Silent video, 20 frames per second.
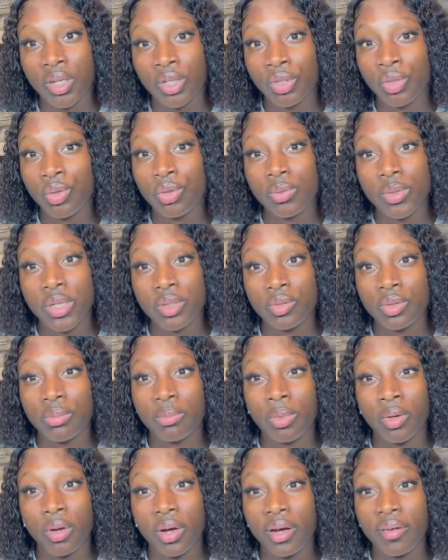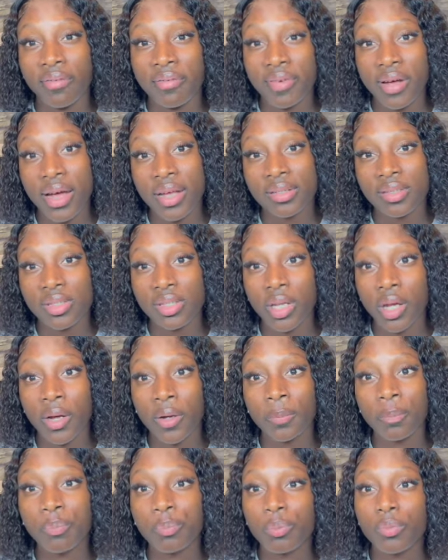The 2 weeks will blow up faster,